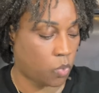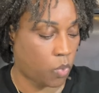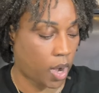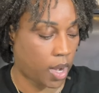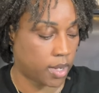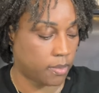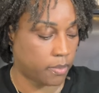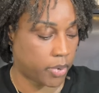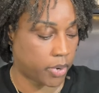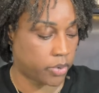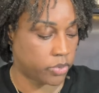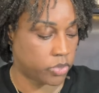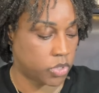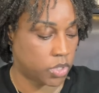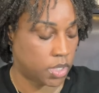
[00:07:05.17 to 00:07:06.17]
white
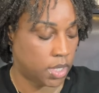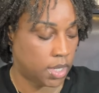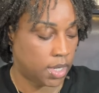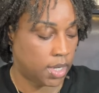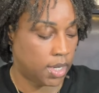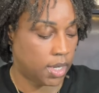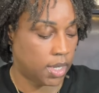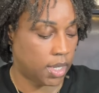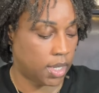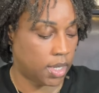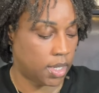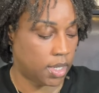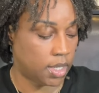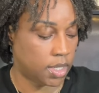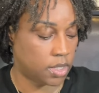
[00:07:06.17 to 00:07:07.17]
birch.
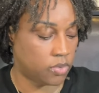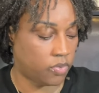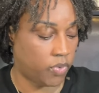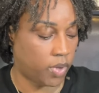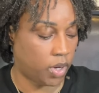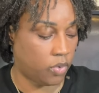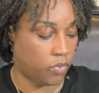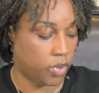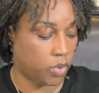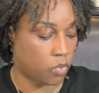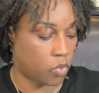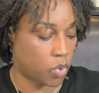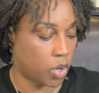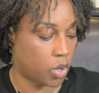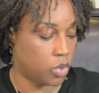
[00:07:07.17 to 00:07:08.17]
It is velvet
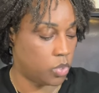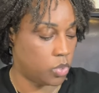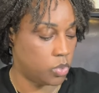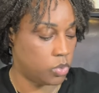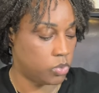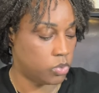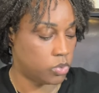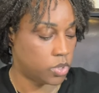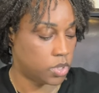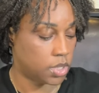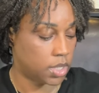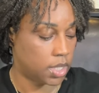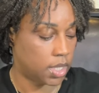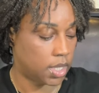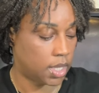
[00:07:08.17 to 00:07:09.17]

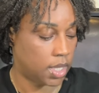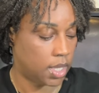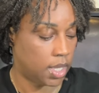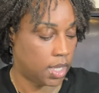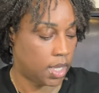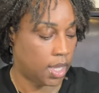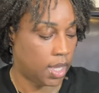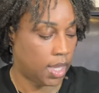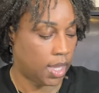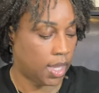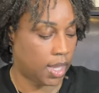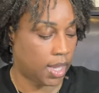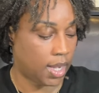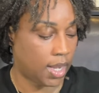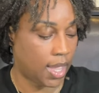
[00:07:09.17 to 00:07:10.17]
rose.
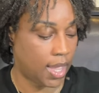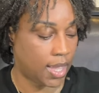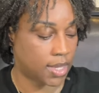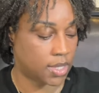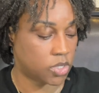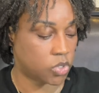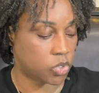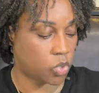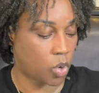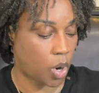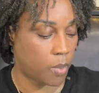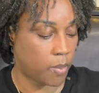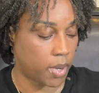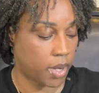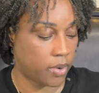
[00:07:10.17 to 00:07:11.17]
And it has
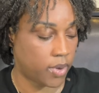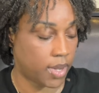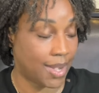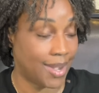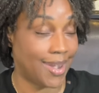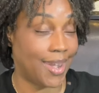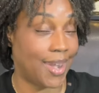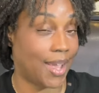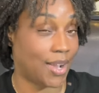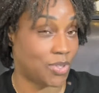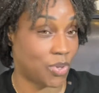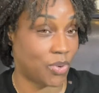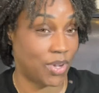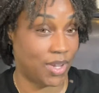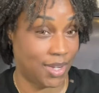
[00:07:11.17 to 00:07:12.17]
strawberry
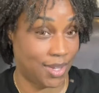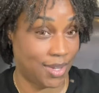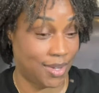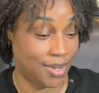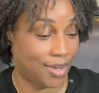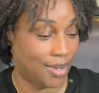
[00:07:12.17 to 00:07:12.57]
nectar in it.